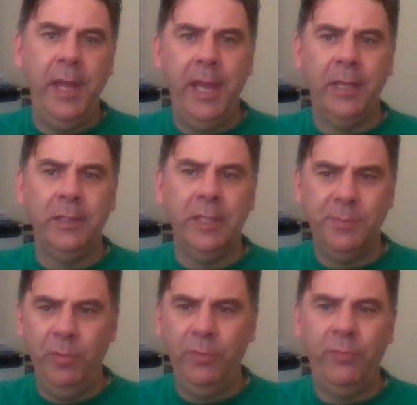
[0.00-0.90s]
and
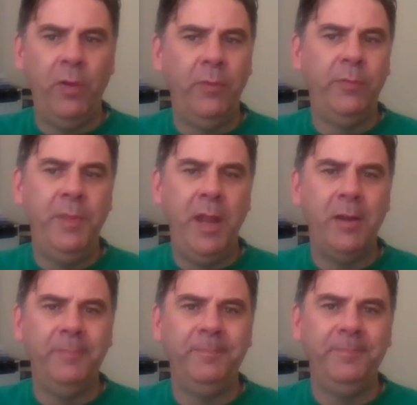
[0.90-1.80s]
let's move forward from
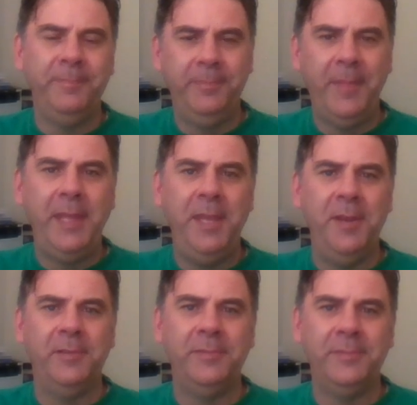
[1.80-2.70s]
there. Thank
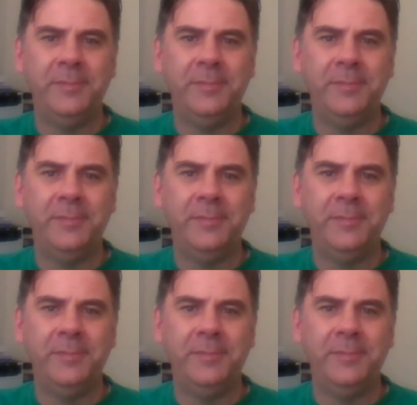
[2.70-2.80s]
you.